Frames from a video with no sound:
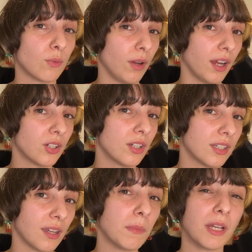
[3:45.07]
were actually
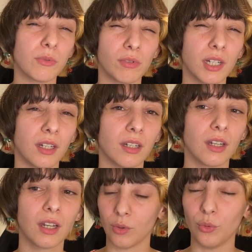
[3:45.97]
sometimes really,
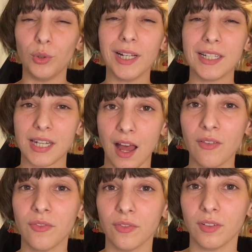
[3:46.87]
really
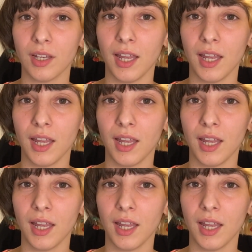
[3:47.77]
tough.